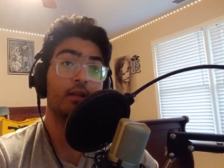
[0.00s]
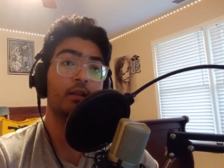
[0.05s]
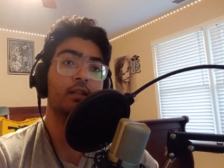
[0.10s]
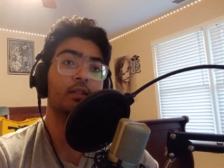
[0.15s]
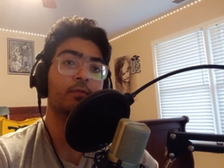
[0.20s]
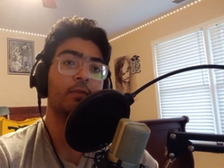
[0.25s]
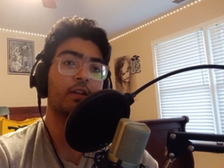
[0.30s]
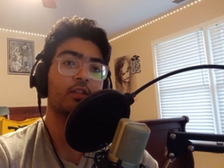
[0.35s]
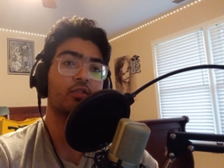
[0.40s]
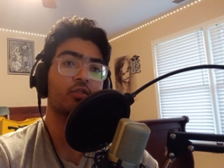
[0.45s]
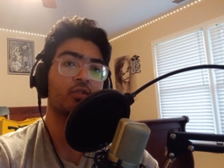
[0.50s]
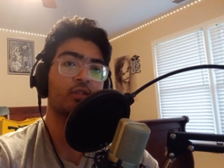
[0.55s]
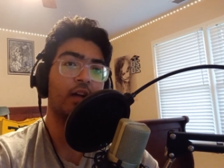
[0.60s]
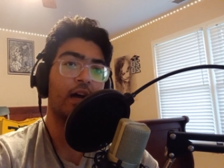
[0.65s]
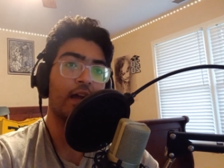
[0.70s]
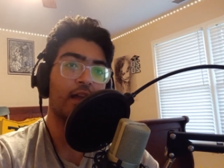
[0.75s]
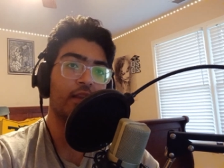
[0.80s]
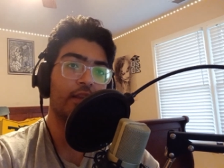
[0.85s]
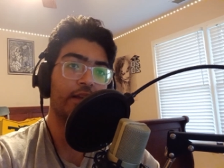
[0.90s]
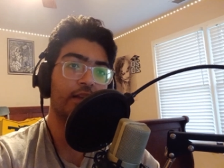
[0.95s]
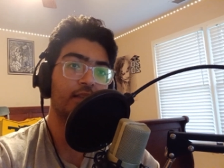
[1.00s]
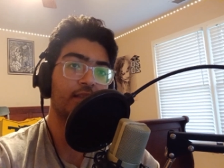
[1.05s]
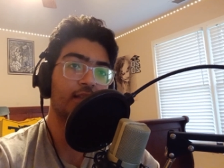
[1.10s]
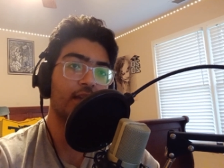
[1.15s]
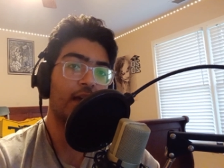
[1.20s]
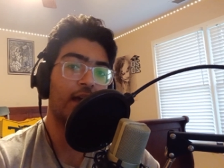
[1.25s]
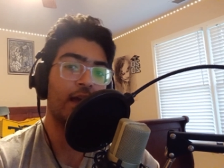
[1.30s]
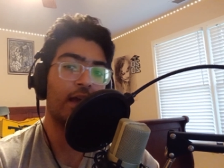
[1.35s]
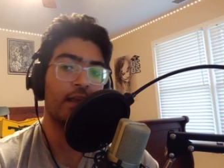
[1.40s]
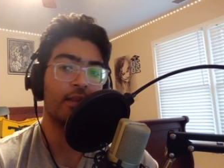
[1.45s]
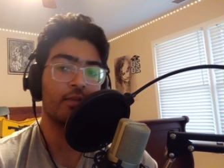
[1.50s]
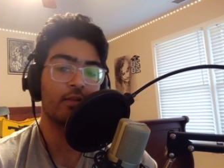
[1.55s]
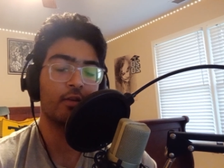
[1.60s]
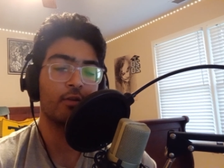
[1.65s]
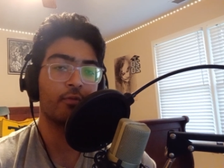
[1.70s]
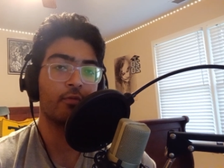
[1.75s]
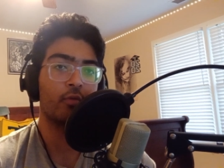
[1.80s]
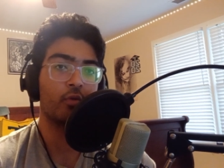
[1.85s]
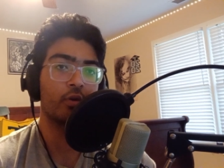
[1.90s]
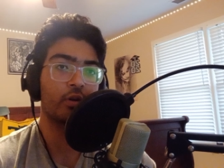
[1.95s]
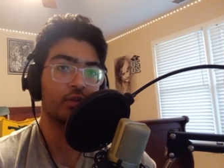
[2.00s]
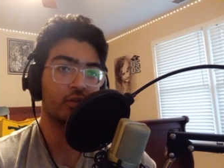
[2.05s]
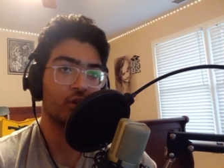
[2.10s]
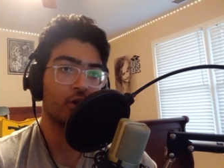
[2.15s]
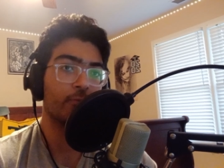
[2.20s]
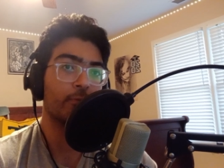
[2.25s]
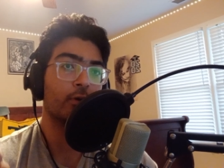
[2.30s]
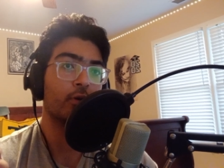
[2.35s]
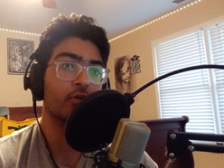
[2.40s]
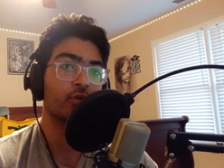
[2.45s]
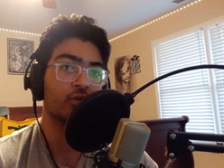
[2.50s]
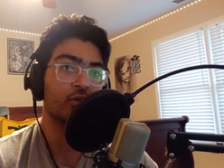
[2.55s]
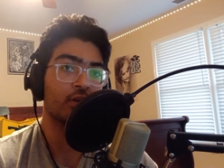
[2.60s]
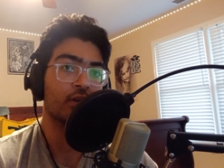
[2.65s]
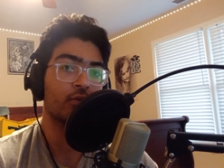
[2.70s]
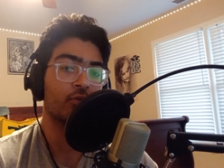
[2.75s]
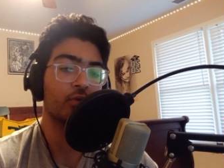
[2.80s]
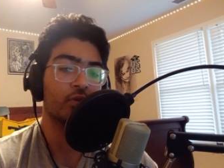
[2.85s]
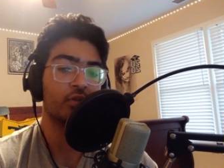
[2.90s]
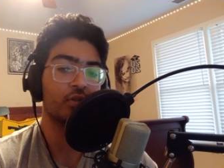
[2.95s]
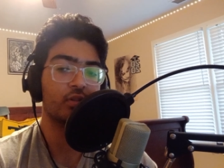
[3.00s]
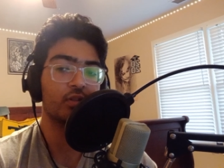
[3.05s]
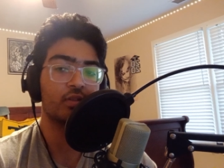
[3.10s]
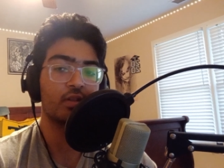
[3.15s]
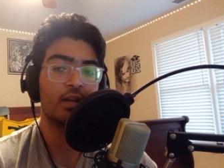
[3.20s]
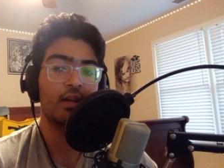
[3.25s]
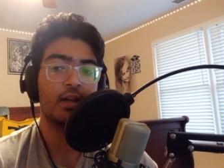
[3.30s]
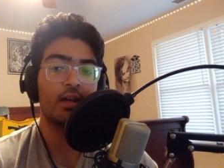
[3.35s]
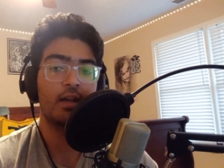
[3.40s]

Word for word: vessels dilate and therefore his heart rate also increases,